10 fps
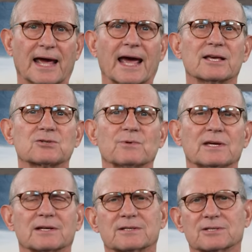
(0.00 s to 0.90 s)
As we
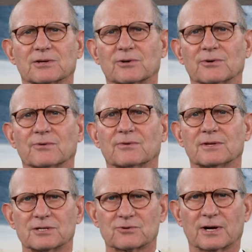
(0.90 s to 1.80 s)
consider
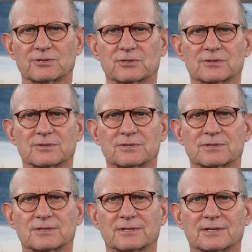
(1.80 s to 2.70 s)
these questions,